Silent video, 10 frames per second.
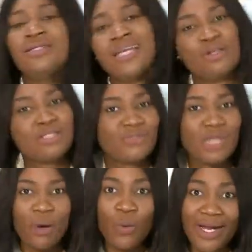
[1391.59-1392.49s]
They are not
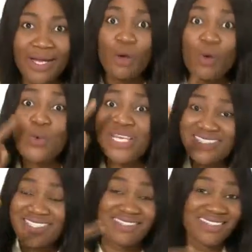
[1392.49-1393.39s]
even aware.
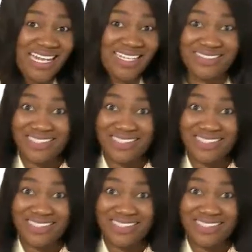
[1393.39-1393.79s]
Wheat is another